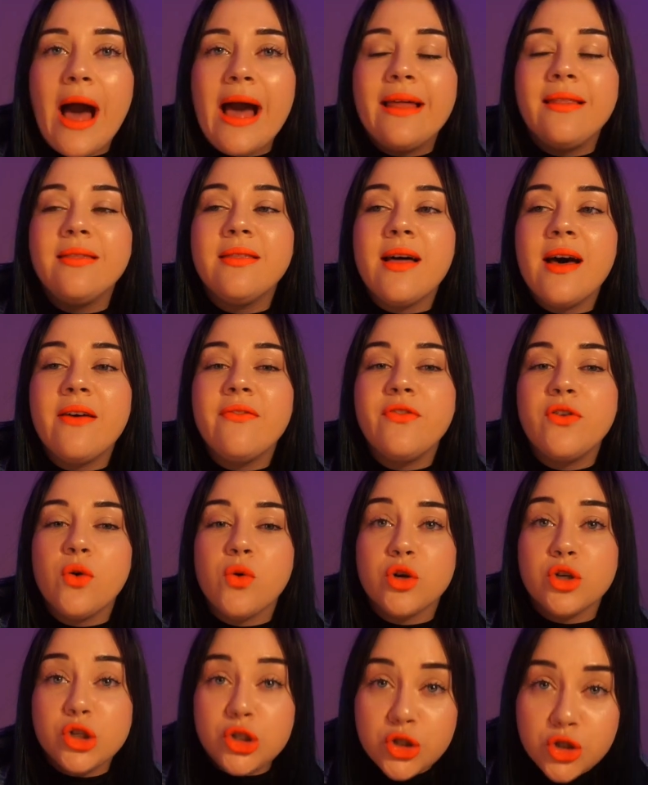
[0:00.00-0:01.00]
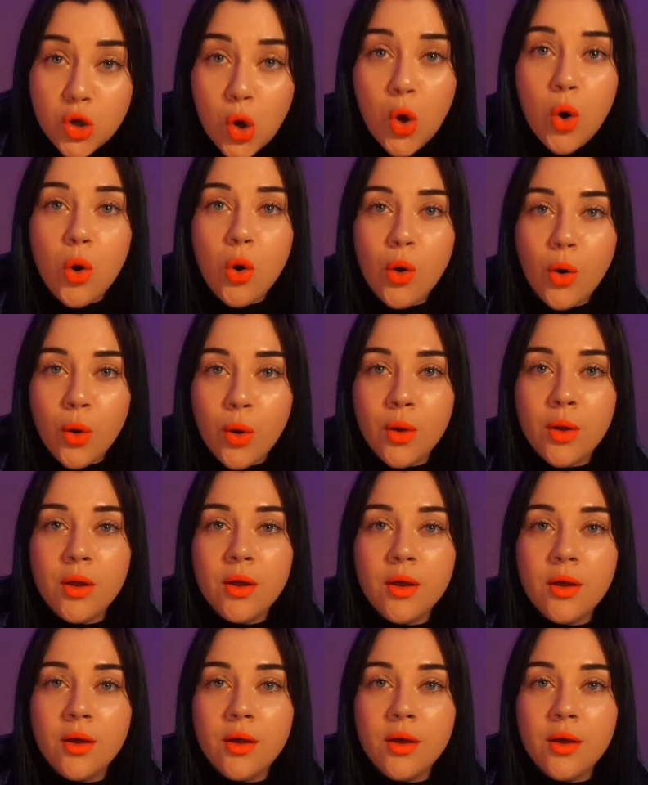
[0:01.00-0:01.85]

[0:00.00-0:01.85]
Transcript: I love your soul,